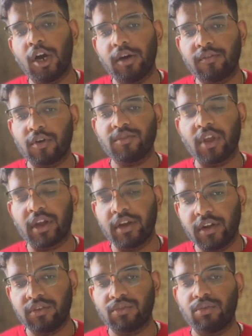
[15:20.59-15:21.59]
from
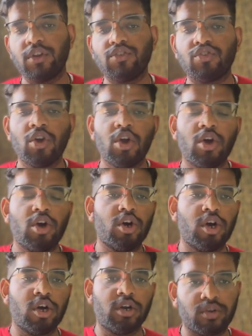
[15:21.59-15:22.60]
secondary storage
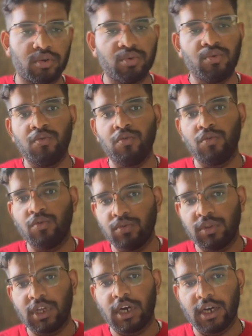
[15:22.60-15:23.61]
to
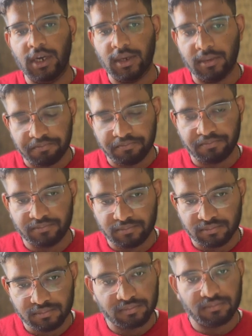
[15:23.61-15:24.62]
the
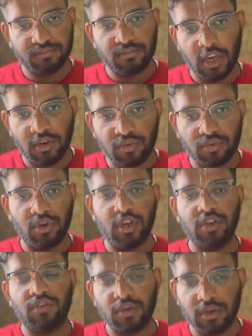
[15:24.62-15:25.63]
main
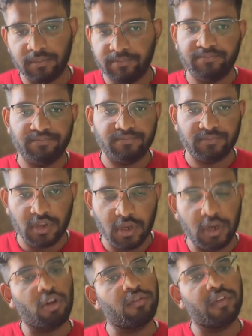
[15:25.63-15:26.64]
storage. It
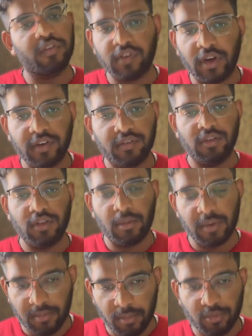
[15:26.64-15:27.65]
always resides in the
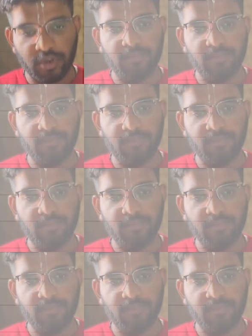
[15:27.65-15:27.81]
main memory.